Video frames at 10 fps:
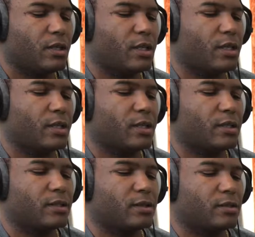uh,
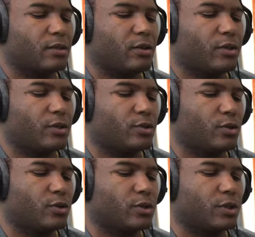all the
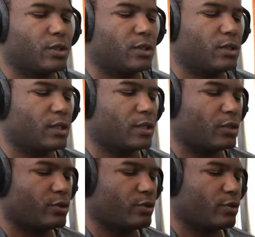controls good. I can
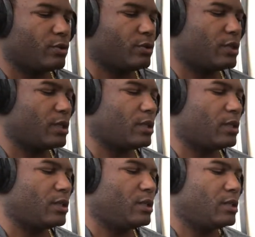control the
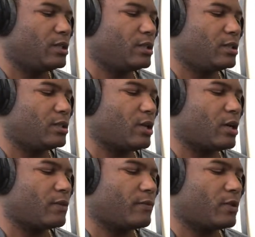
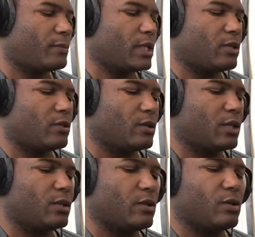off from either
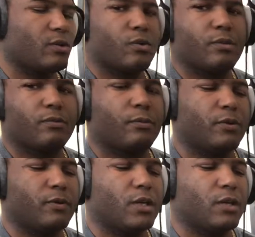here or from
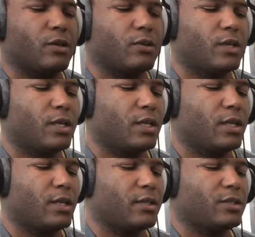over here.
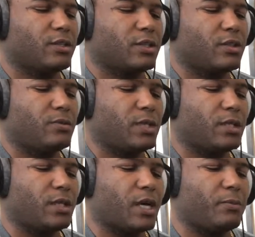Uh, this just gives me
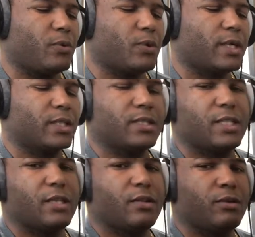a lot more. I could
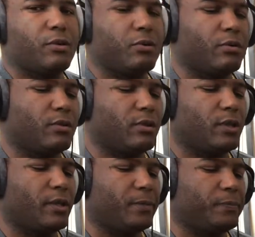see the whole,
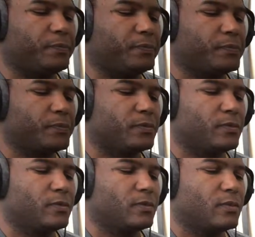um,
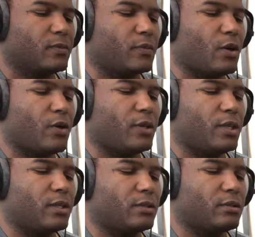all
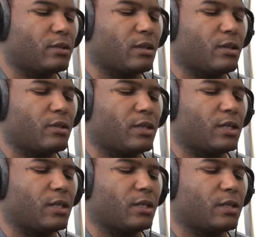the, all
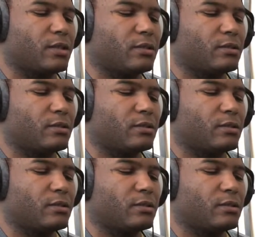the, uh,